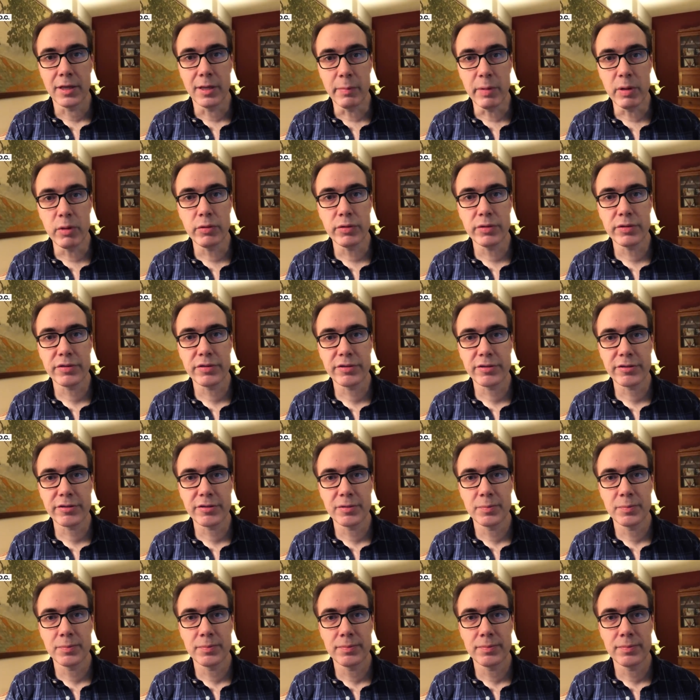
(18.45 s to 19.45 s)
The
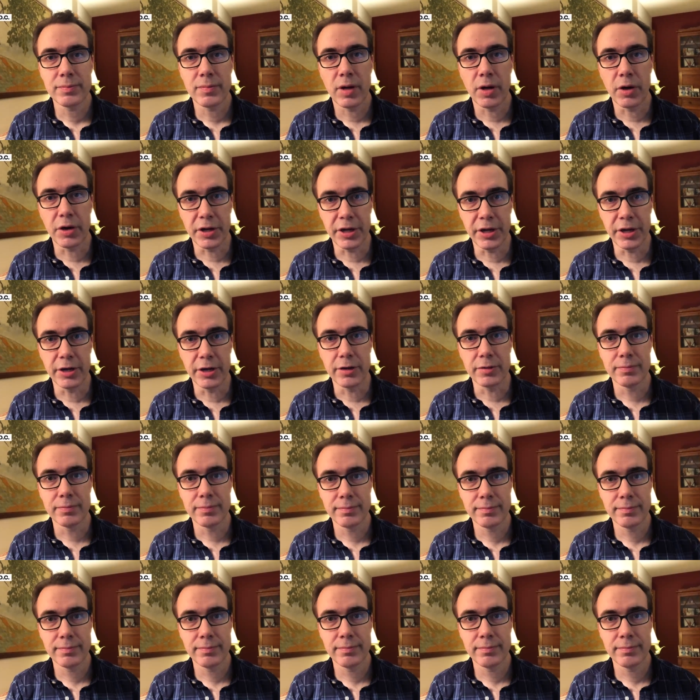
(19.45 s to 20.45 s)
mutants are here,
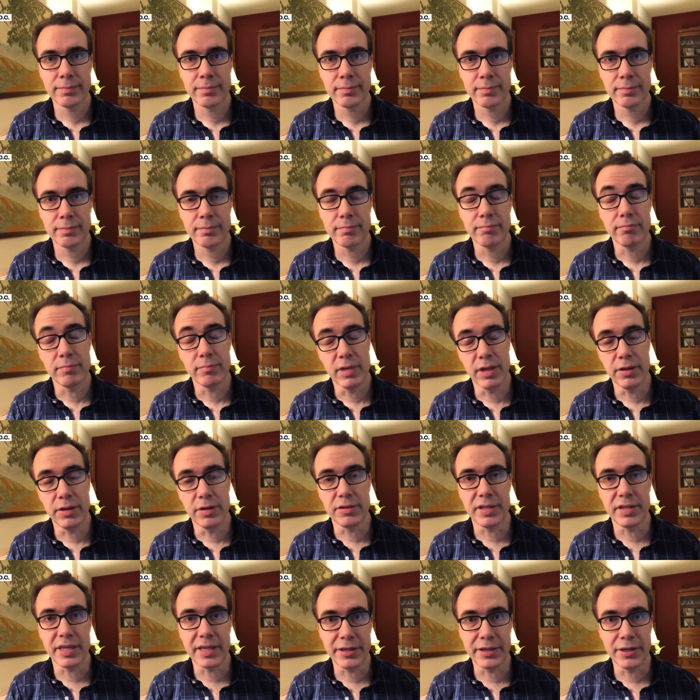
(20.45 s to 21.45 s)
and they're
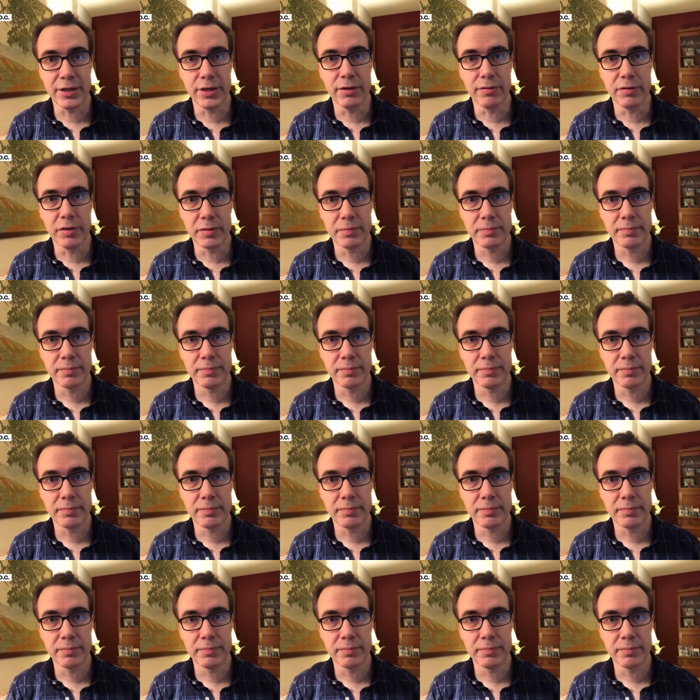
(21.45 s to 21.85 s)
taking over.